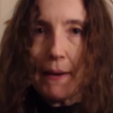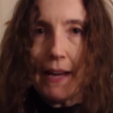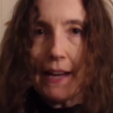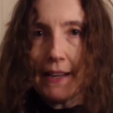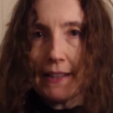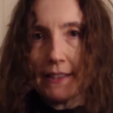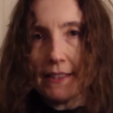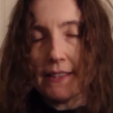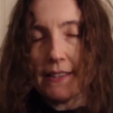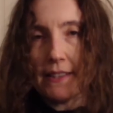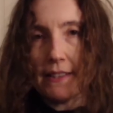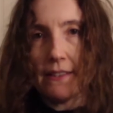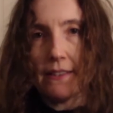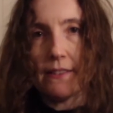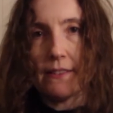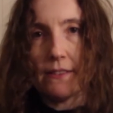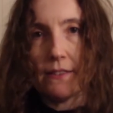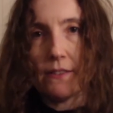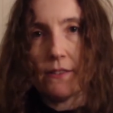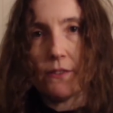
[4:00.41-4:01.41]
and
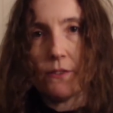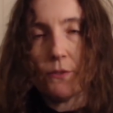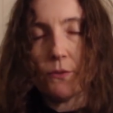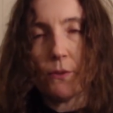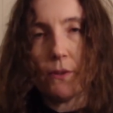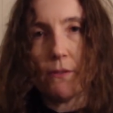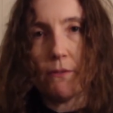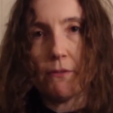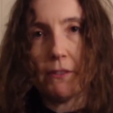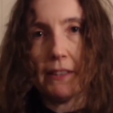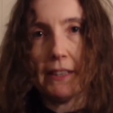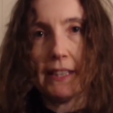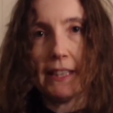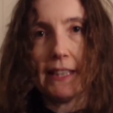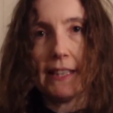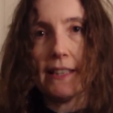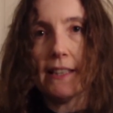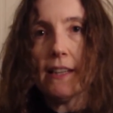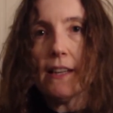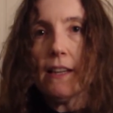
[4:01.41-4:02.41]
the sort of
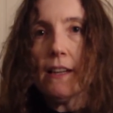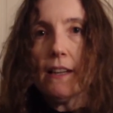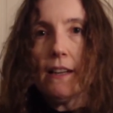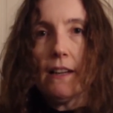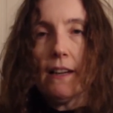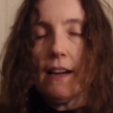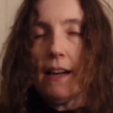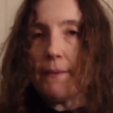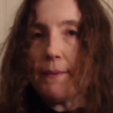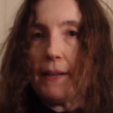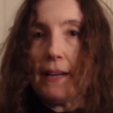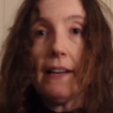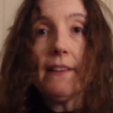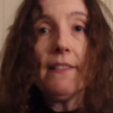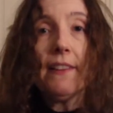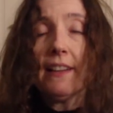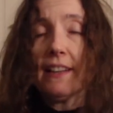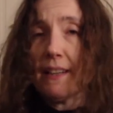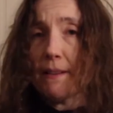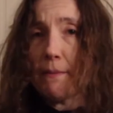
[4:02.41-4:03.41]
really, I
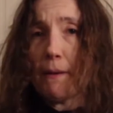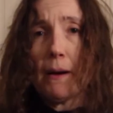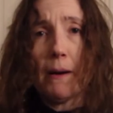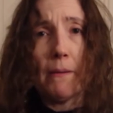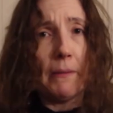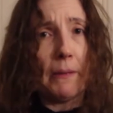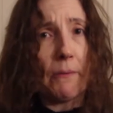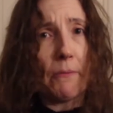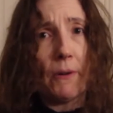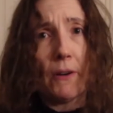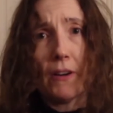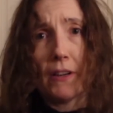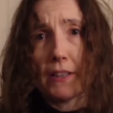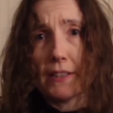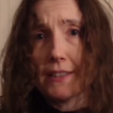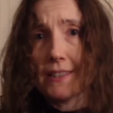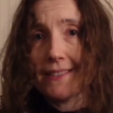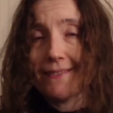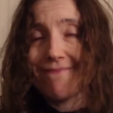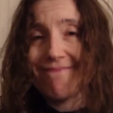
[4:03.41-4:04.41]
think I probably
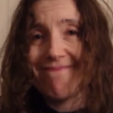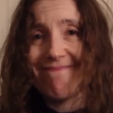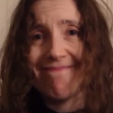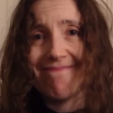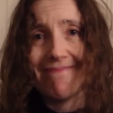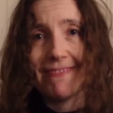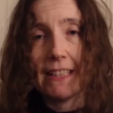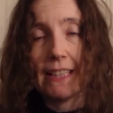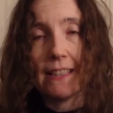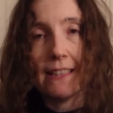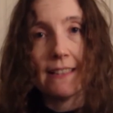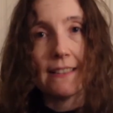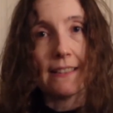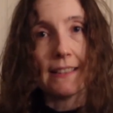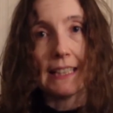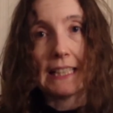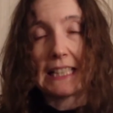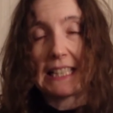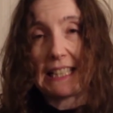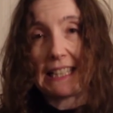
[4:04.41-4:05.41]
walked
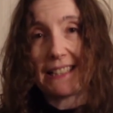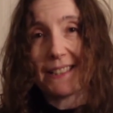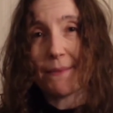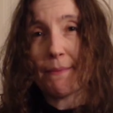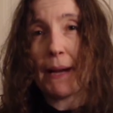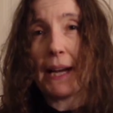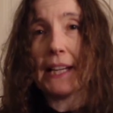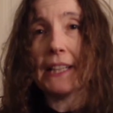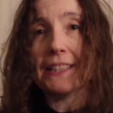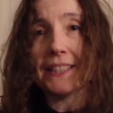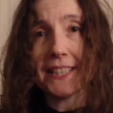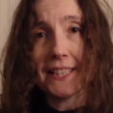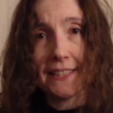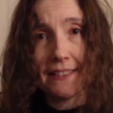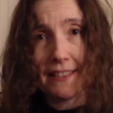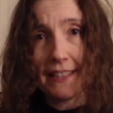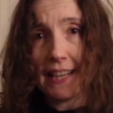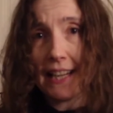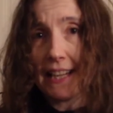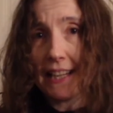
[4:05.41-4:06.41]
easily 6 miles
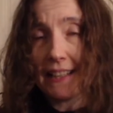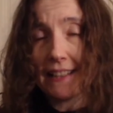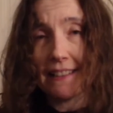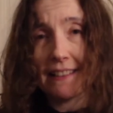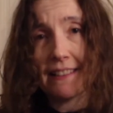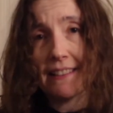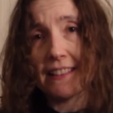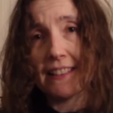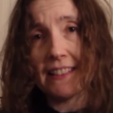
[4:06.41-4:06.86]
today,